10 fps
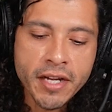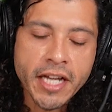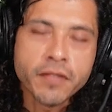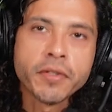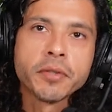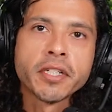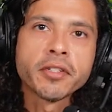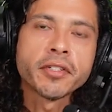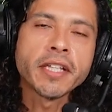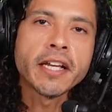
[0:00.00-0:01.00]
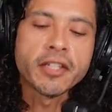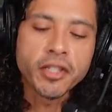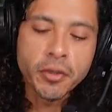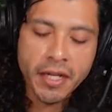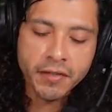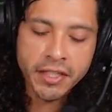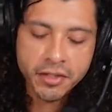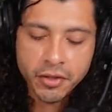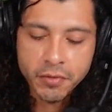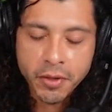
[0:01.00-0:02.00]
this podcast for you to understand that you have
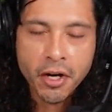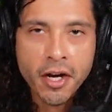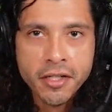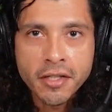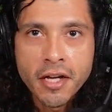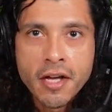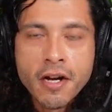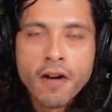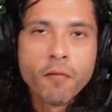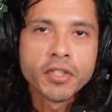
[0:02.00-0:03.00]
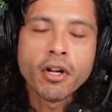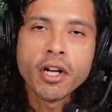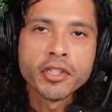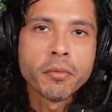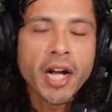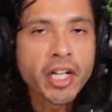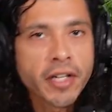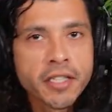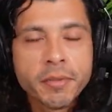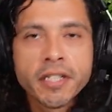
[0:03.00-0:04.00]
to get to the root cause of what's causing your
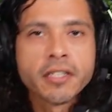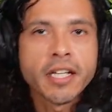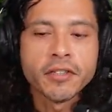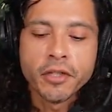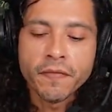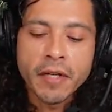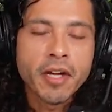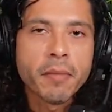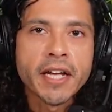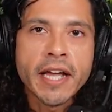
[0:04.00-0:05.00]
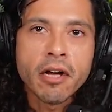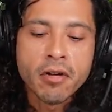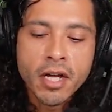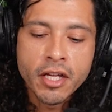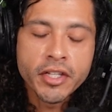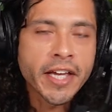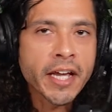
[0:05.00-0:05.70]
migraines, because you found out by now,